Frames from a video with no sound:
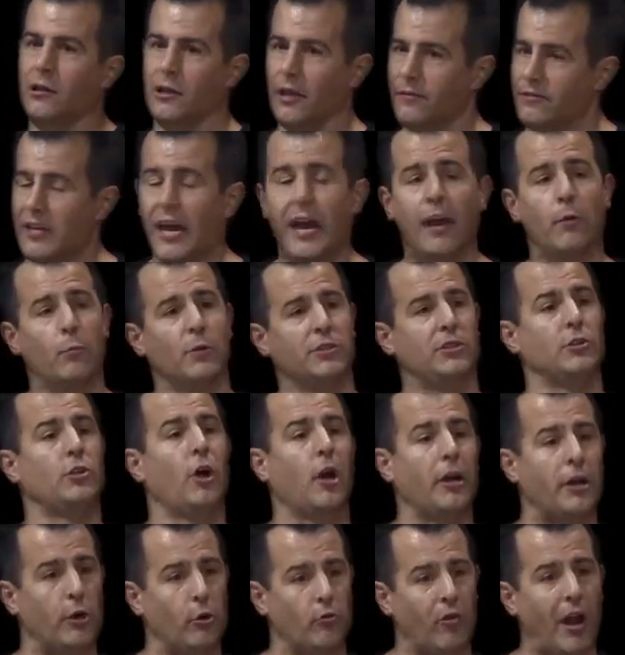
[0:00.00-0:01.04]
Left hand wasn't
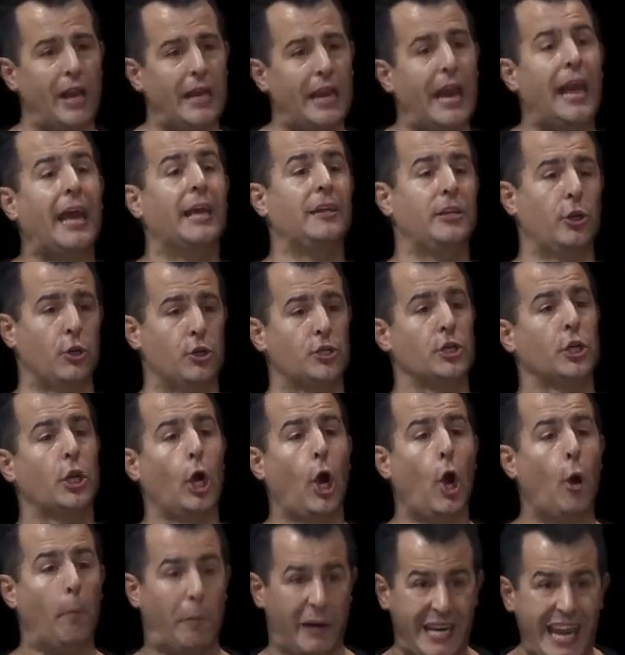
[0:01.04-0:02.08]
talking to right hand years
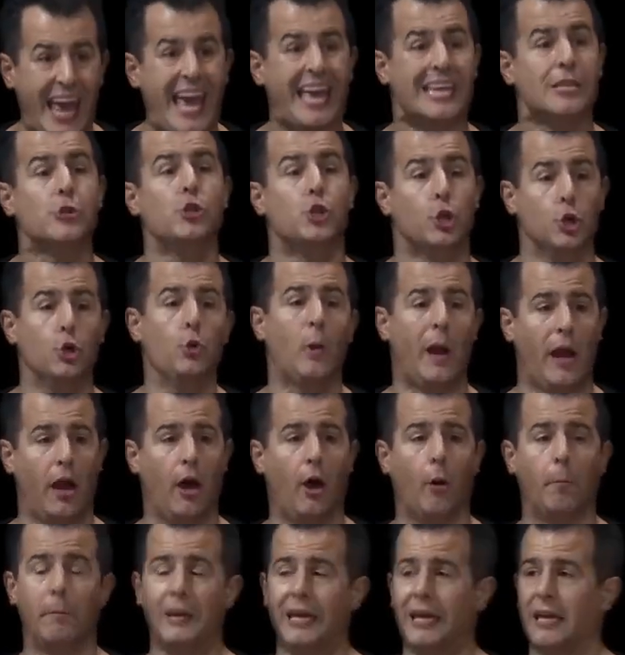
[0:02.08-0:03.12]
ago, but
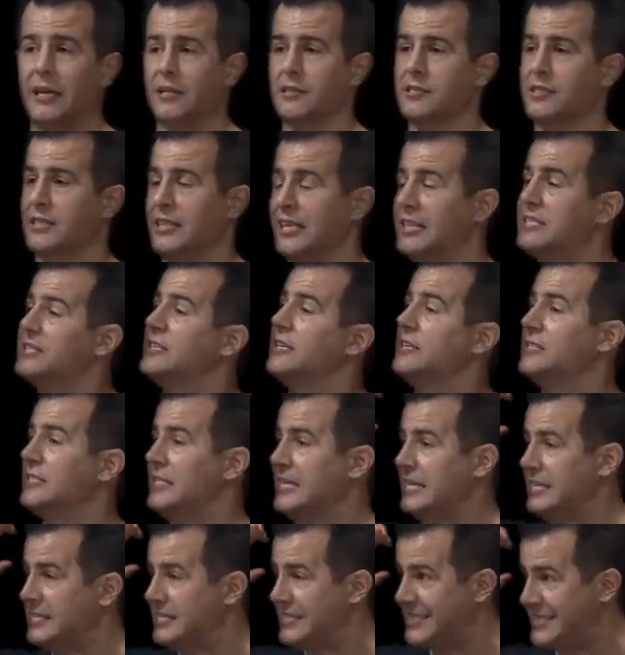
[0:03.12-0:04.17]
NUL means this is
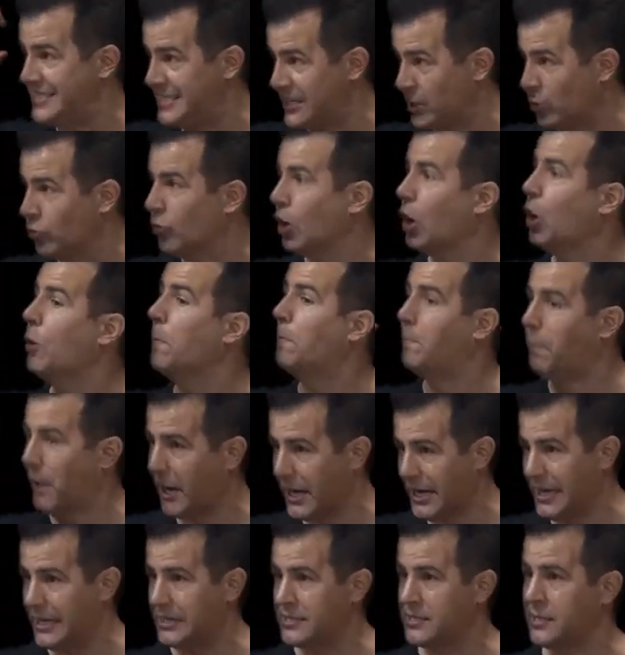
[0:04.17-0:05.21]
the zero
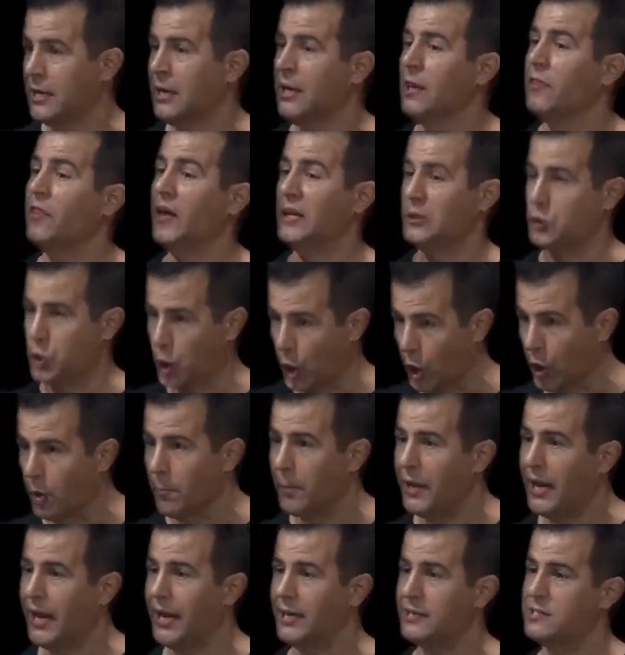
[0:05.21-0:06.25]
byte that
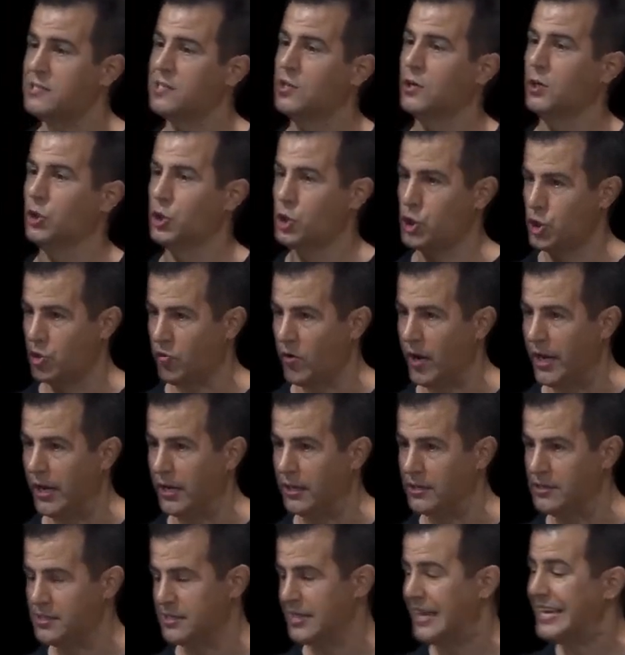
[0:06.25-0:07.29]
terminates
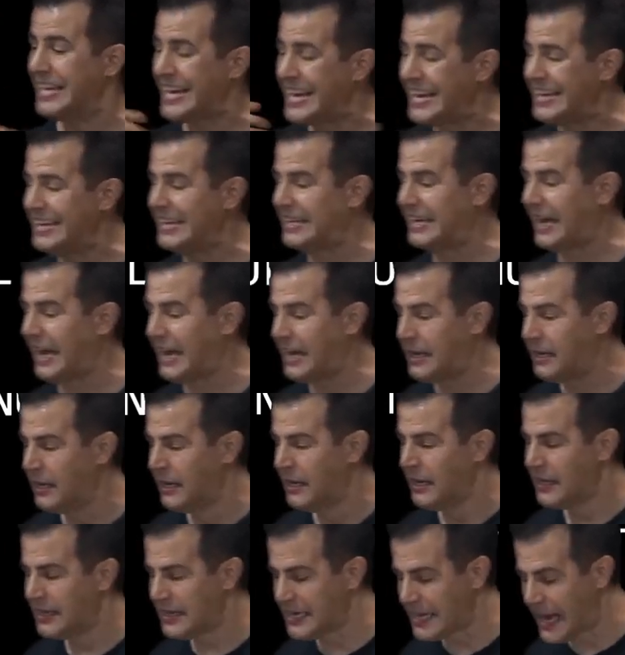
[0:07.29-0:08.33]
strings, that indicate
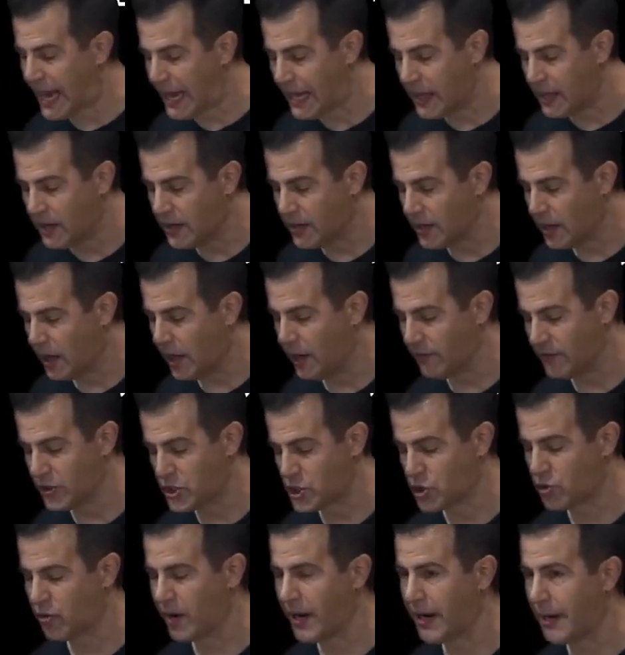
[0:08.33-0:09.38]
the end of a
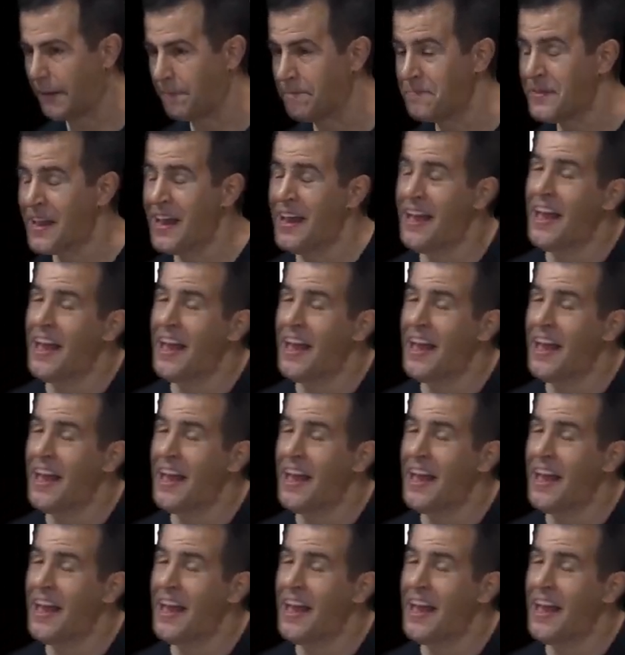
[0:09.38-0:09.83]
string.